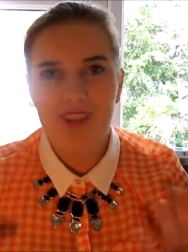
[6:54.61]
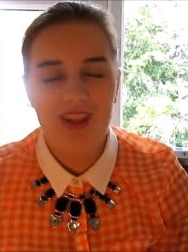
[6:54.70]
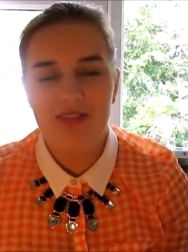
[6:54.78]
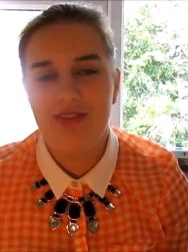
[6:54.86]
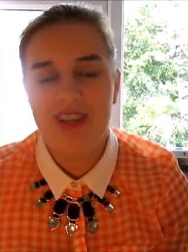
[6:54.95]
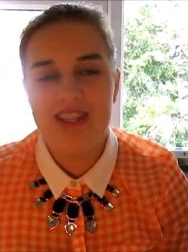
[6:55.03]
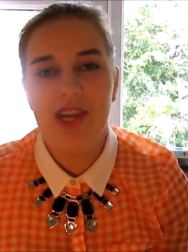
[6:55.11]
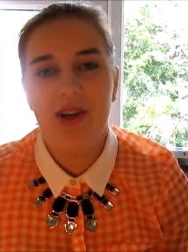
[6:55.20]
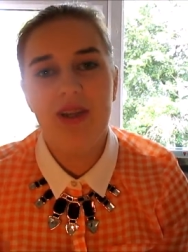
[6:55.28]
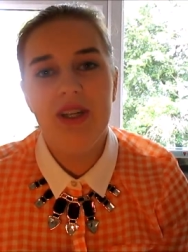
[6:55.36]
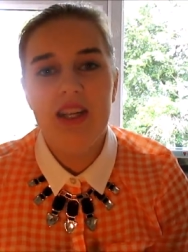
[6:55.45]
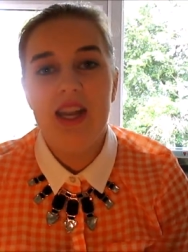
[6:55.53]

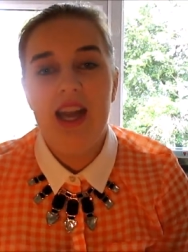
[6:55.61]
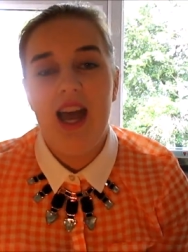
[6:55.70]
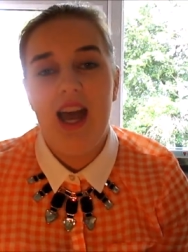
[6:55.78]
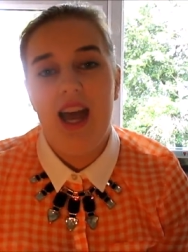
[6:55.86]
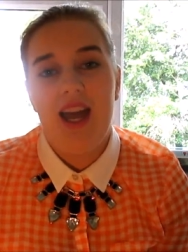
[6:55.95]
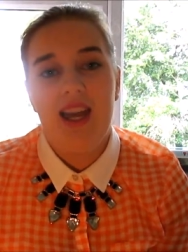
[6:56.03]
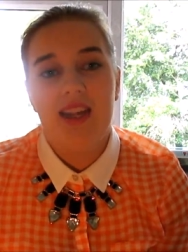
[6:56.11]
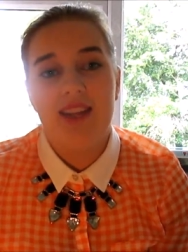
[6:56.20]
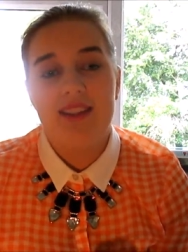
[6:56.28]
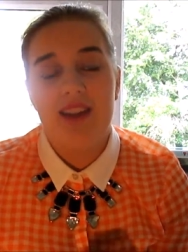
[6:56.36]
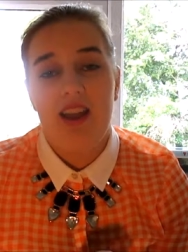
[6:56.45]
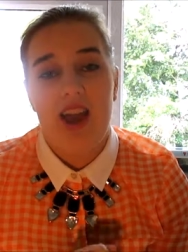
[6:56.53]
video,
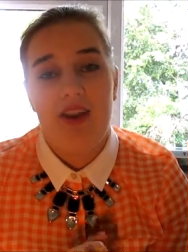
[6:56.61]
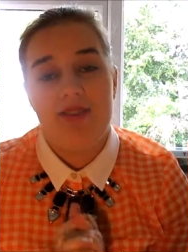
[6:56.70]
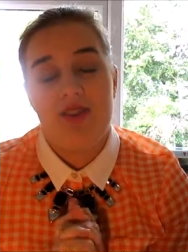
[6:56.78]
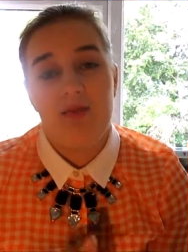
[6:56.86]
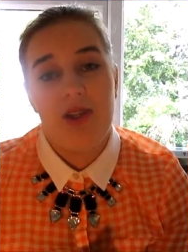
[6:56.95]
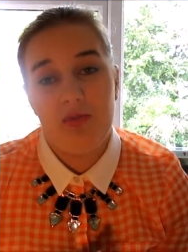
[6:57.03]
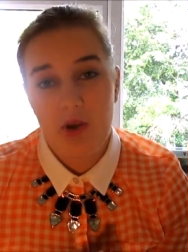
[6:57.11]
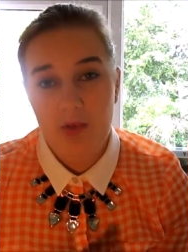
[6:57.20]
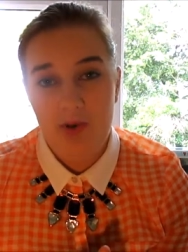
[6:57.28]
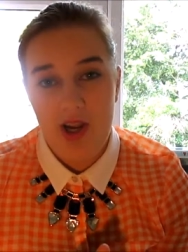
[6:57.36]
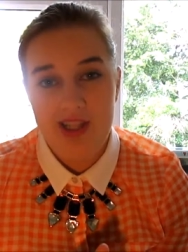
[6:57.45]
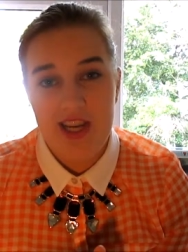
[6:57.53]
and I have so many more
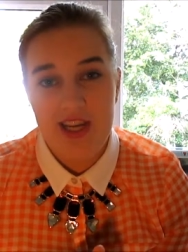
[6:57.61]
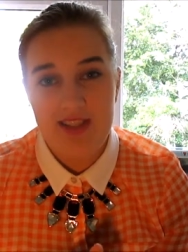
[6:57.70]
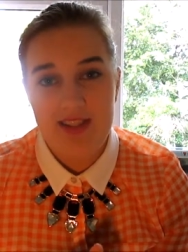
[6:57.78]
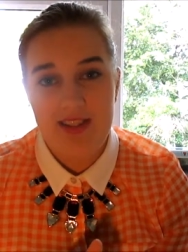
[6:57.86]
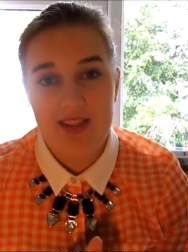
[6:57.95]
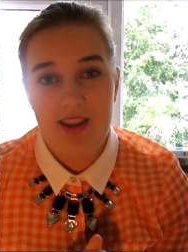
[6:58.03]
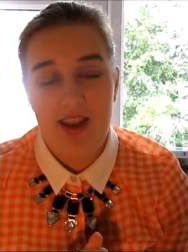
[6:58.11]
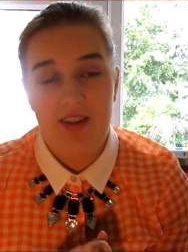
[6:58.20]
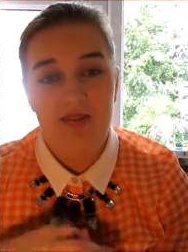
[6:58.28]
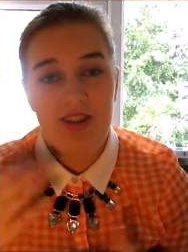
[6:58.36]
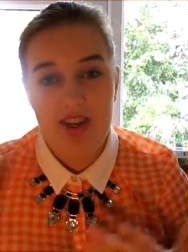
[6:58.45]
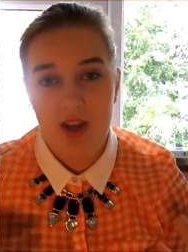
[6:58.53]
projects
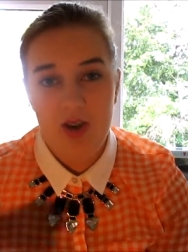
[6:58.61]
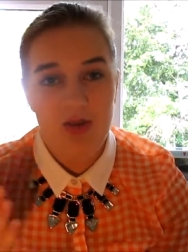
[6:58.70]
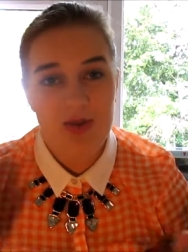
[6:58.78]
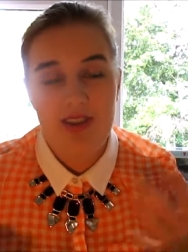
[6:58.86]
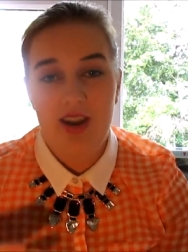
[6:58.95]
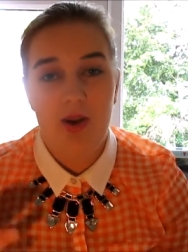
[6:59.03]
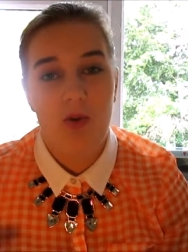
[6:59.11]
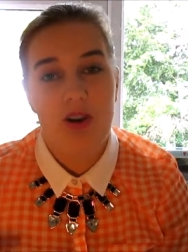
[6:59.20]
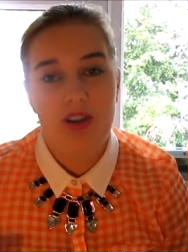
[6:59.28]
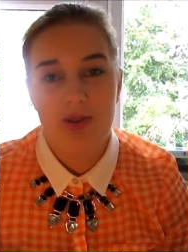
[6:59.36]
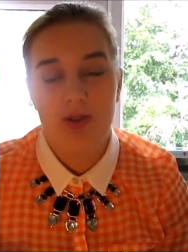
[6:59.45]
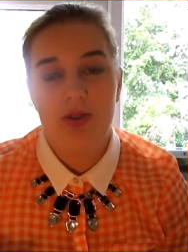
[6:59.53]
and videos that I want to
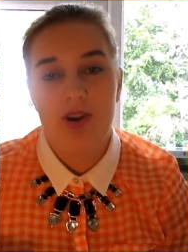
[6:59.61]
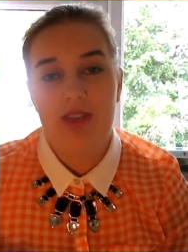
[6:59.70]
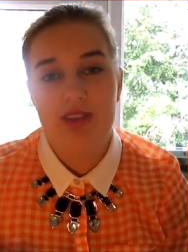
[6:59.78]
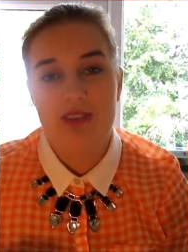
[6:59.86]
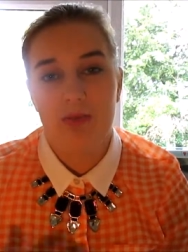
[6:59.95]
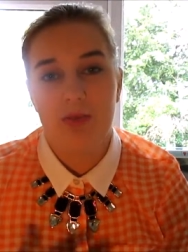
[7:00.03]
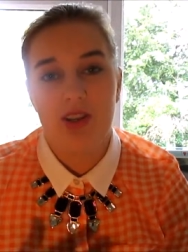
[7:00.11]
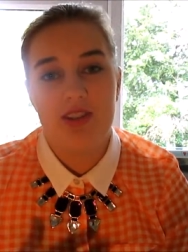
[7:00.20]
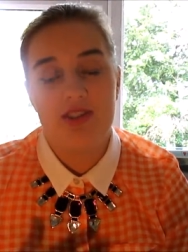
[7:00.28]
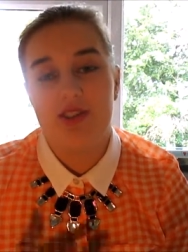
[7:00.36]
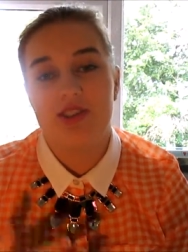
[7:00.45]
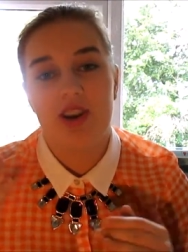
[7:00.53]
do throughout the summer. It's
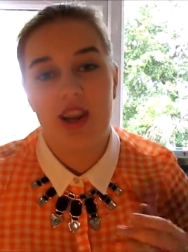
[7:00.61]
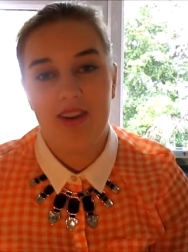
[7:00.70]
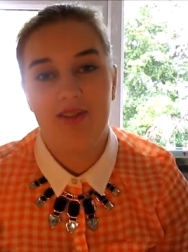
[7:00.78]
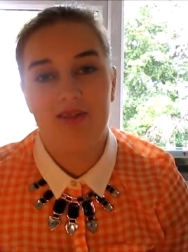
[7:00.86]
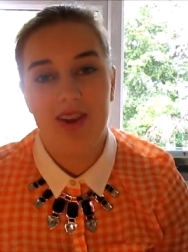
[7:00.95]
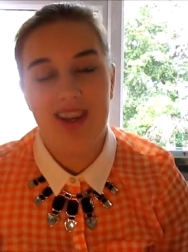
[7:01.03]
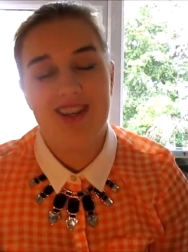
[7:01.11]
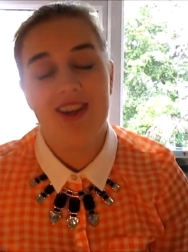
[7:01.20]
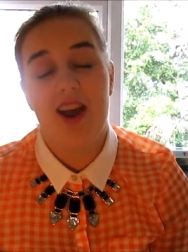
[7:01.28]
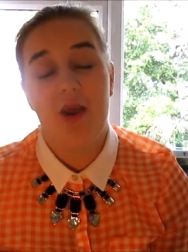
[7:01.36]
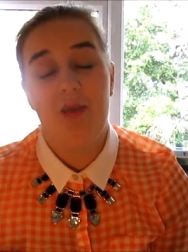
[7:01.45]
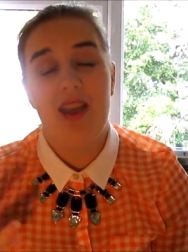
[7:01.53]
just trying to find time